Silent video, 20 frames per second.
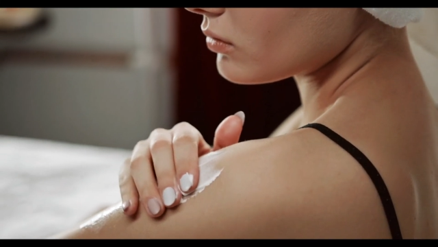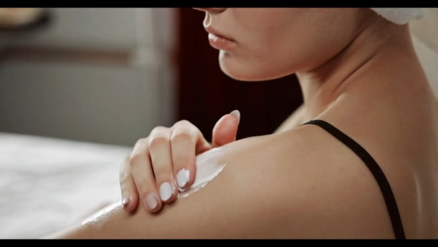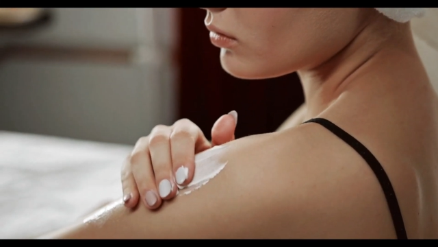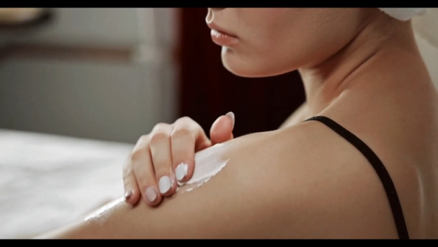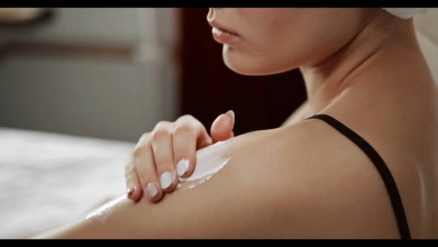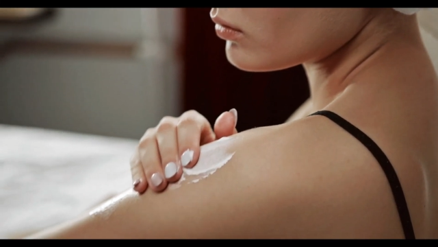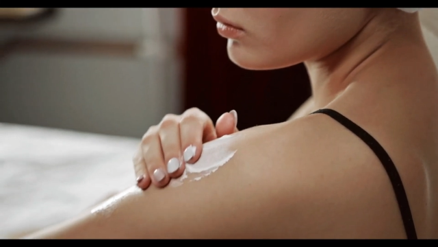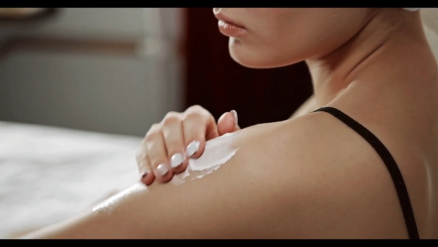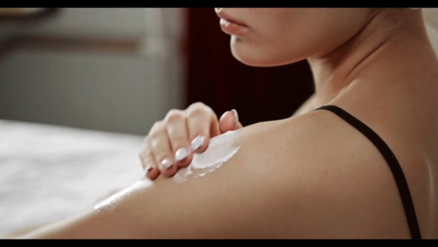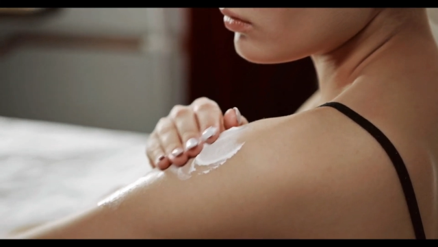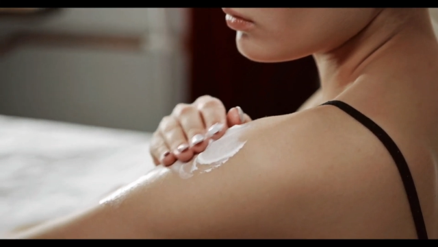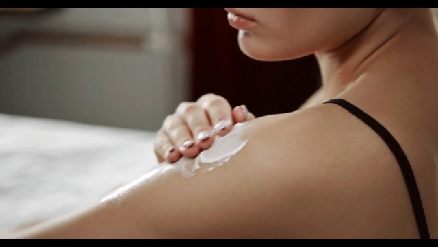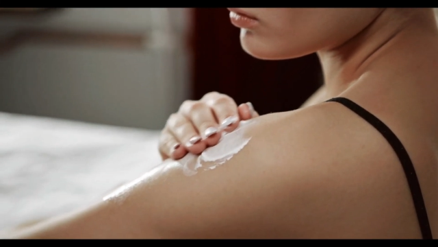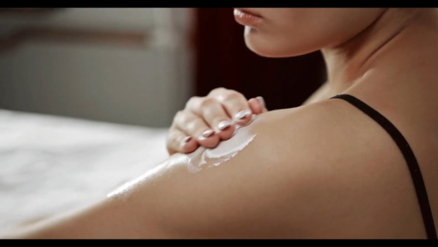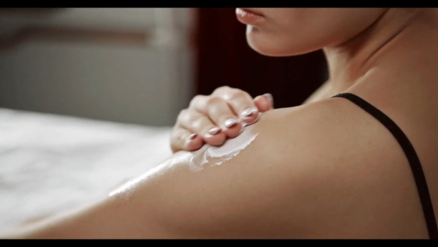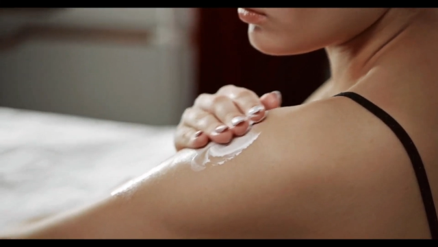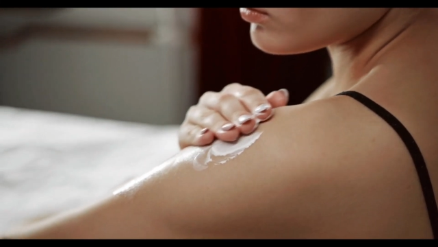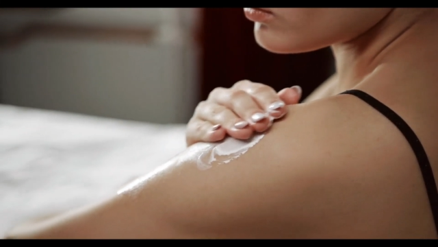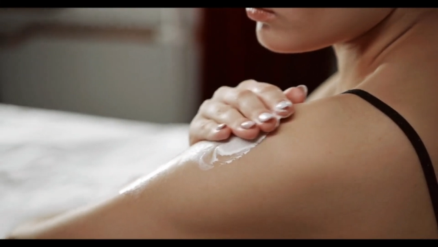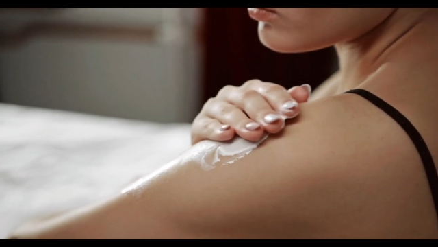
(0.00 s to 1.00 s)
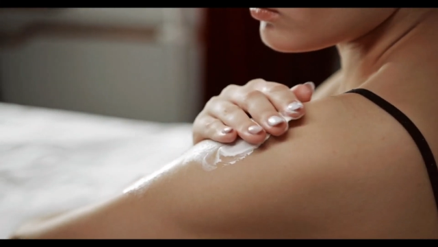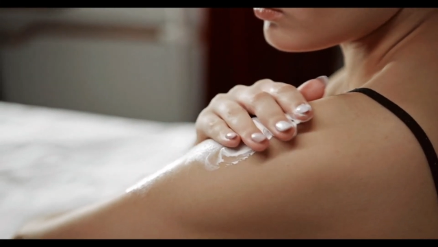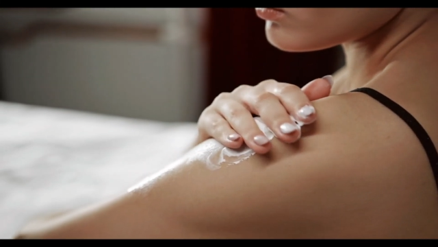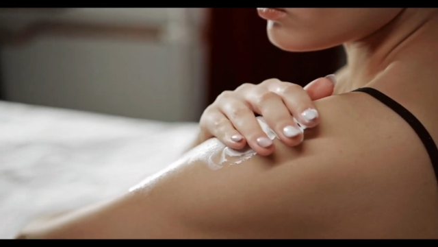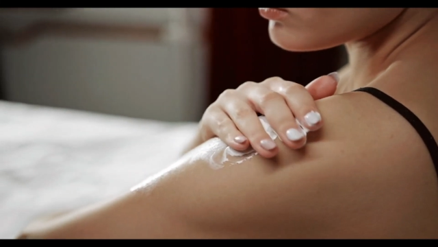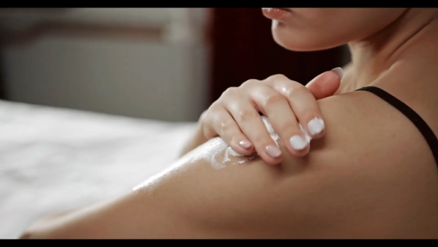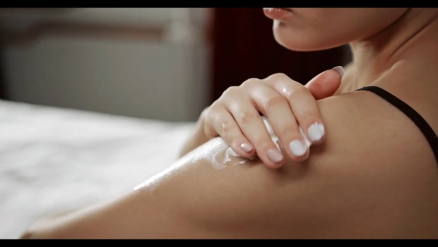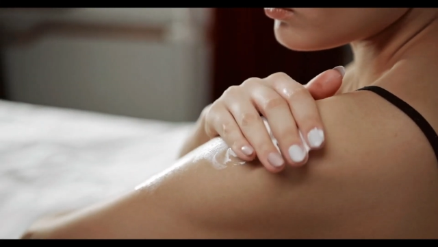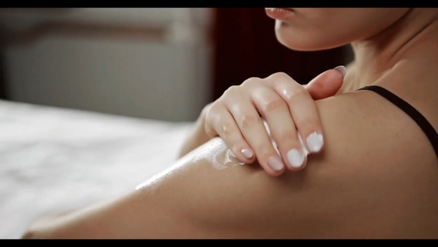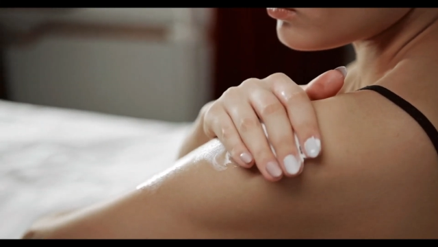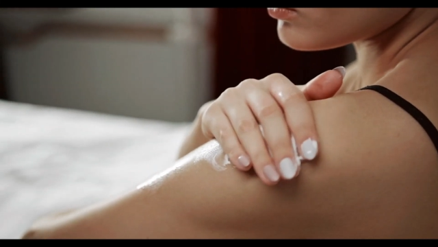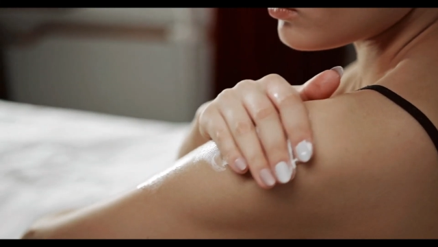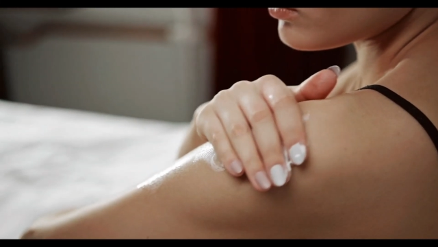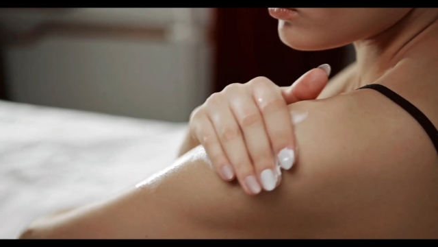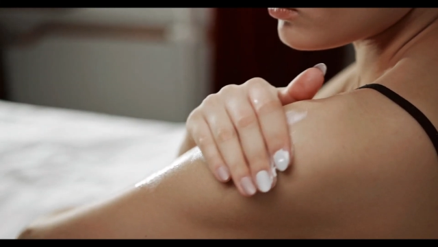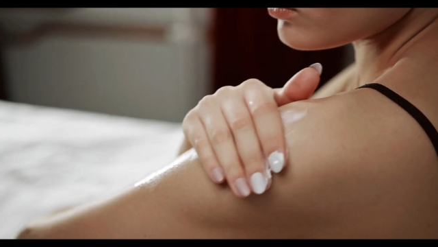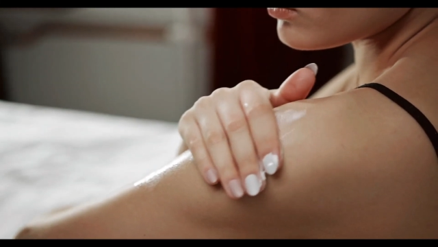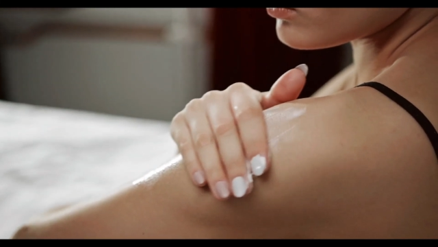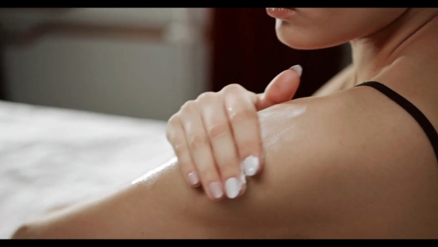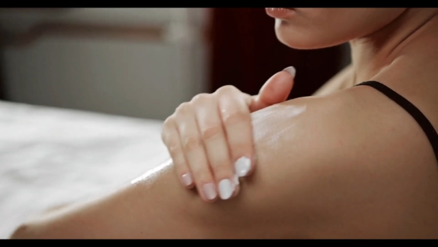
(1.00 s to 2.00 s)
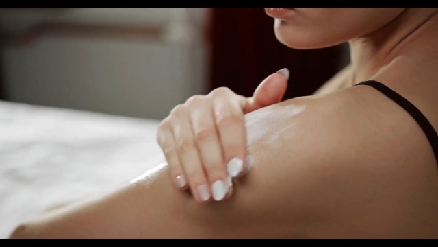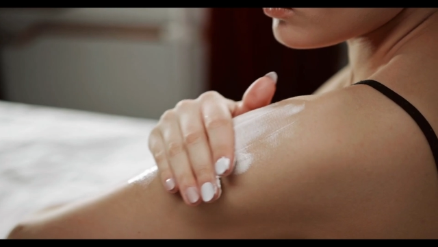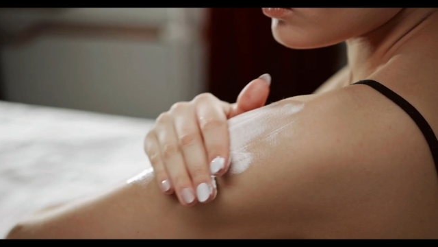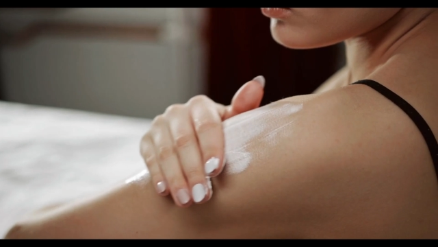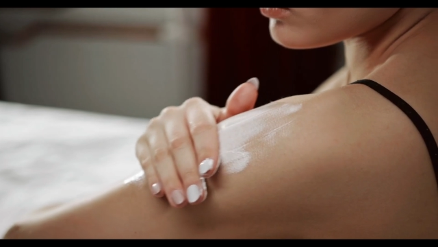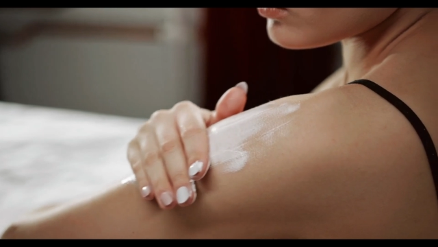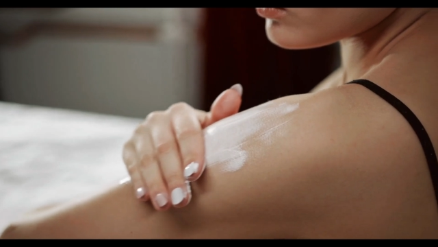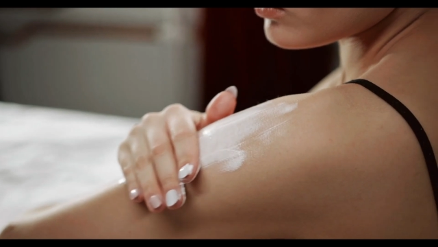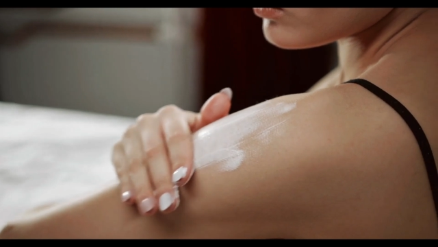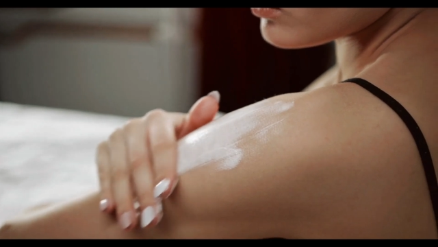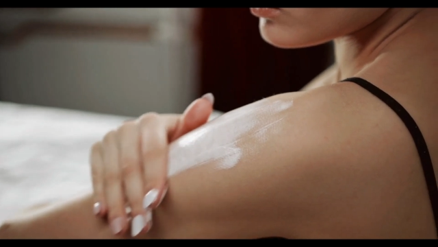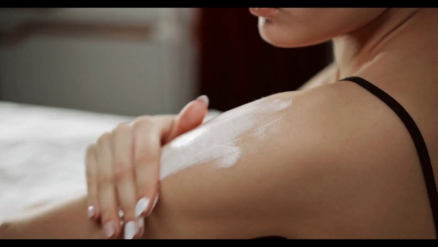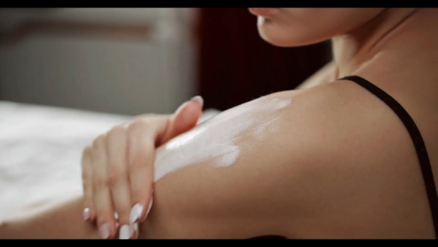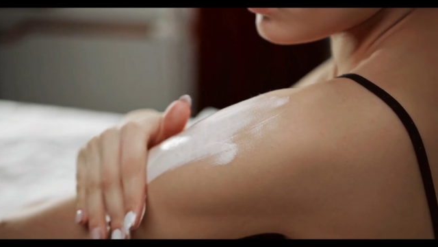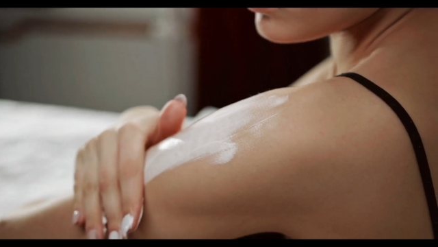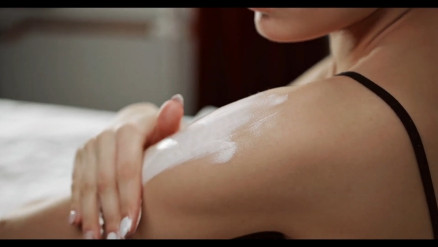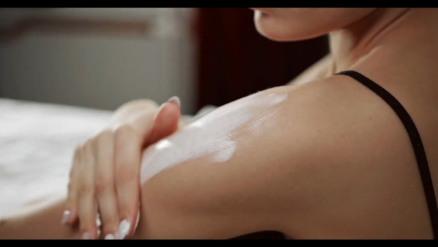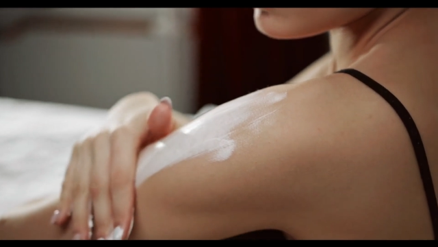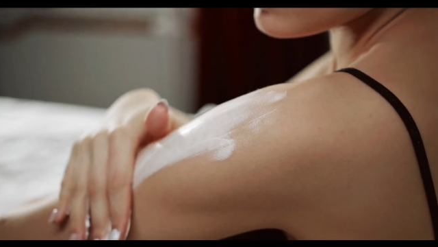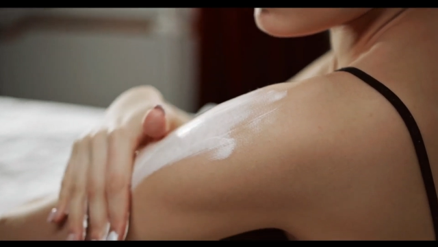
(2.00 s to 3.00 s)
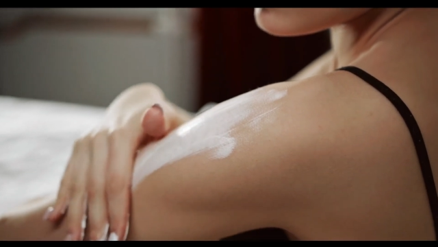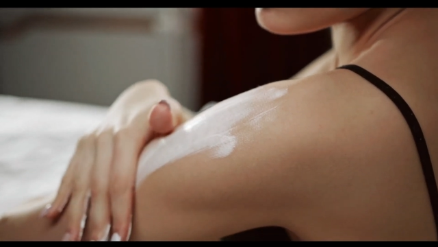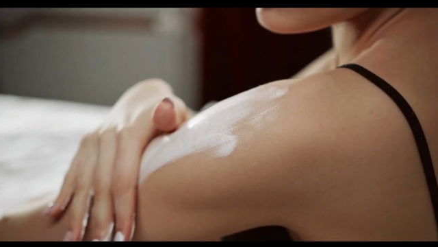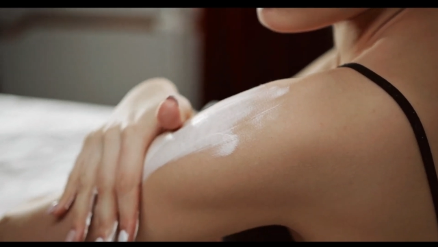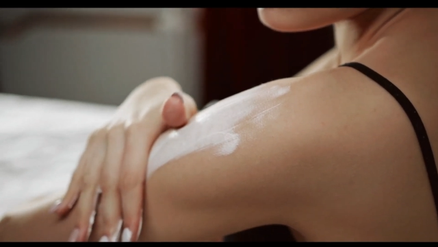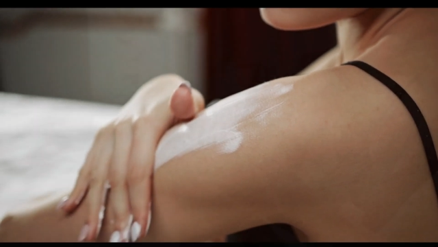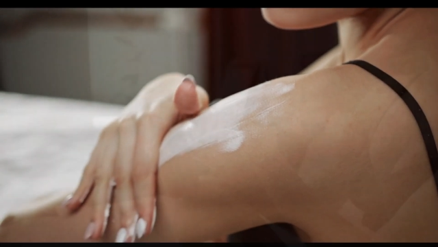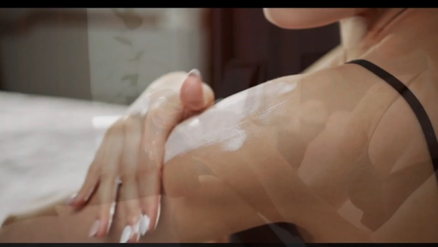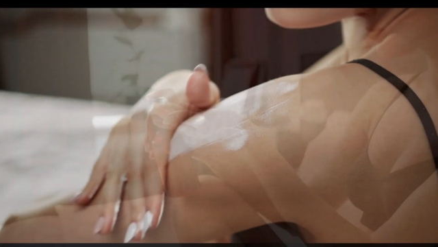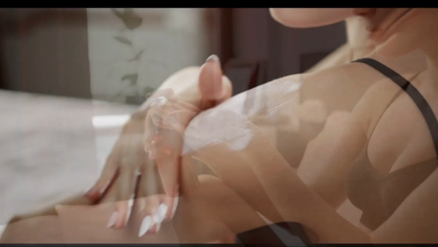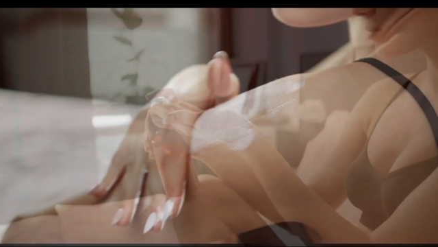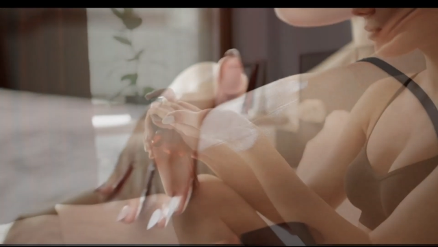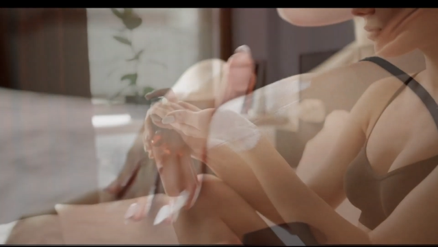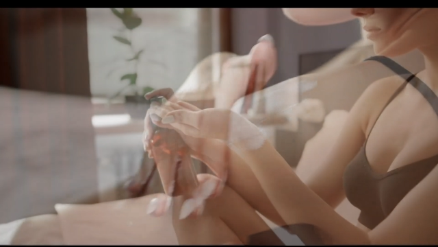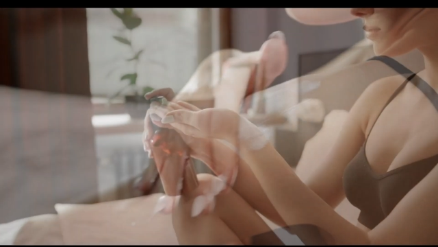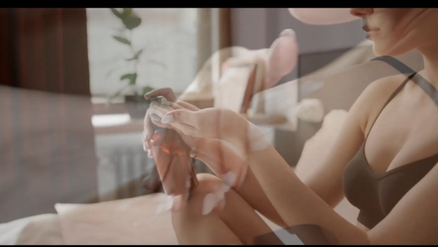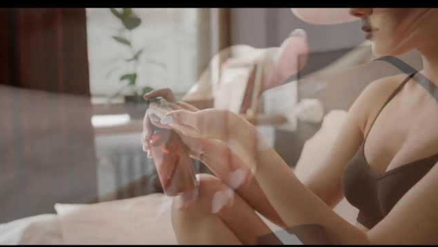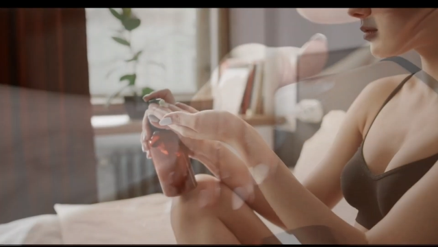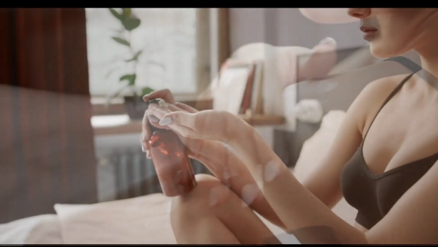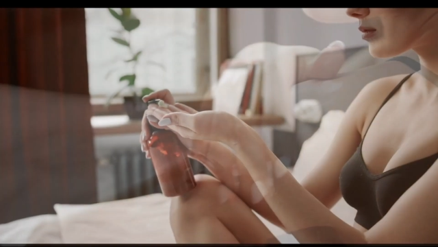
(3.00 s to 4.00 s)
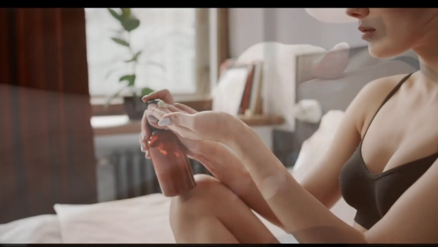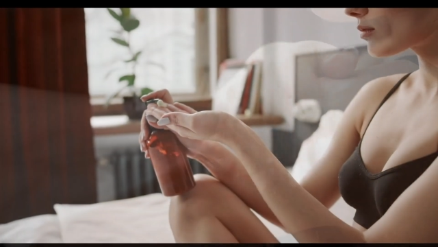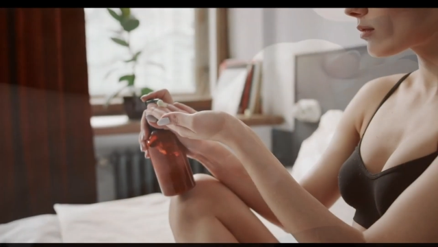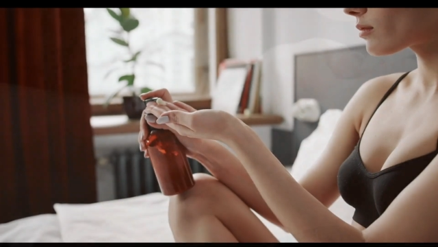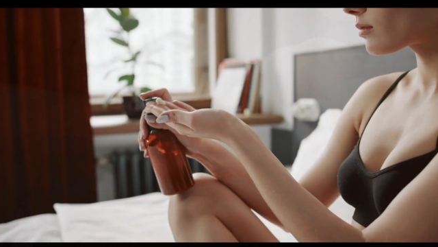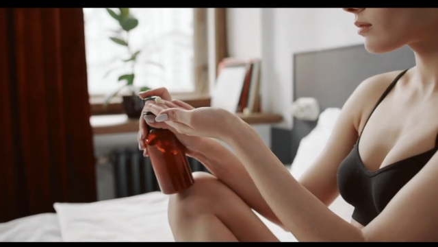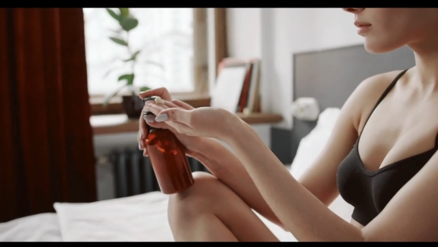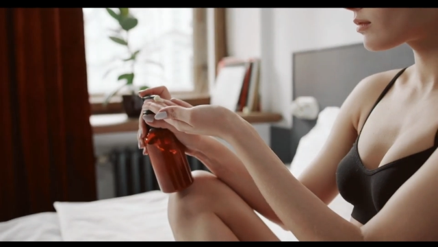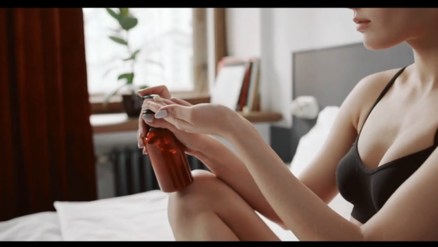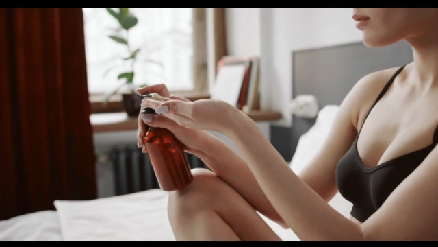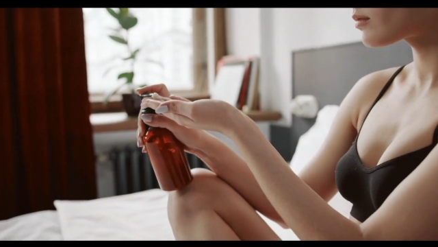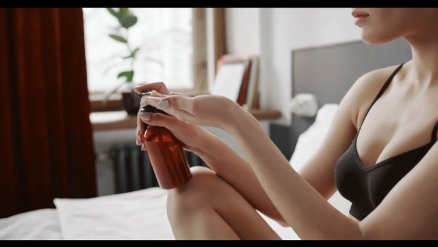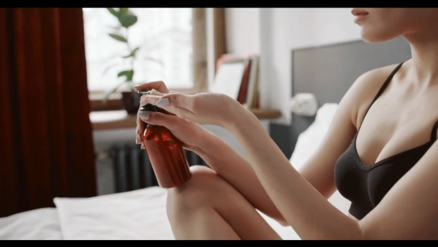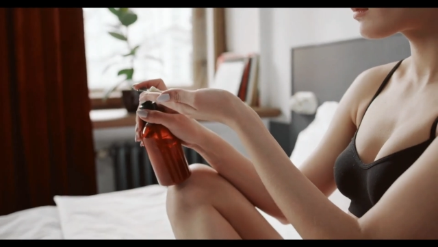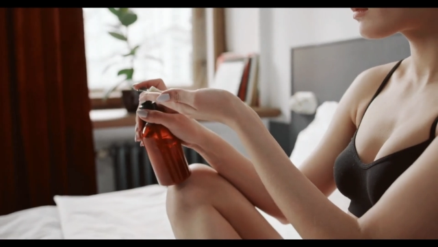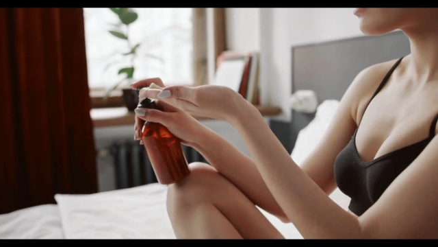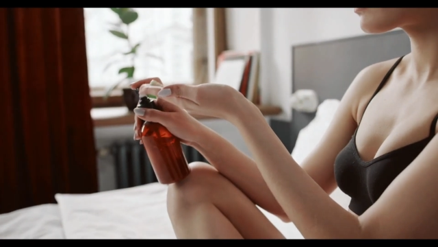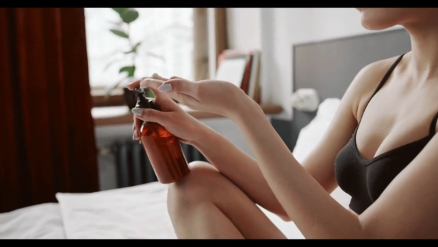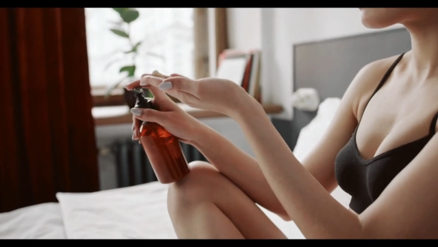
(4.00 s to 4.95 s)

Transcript: Nobody's mouth can be seen.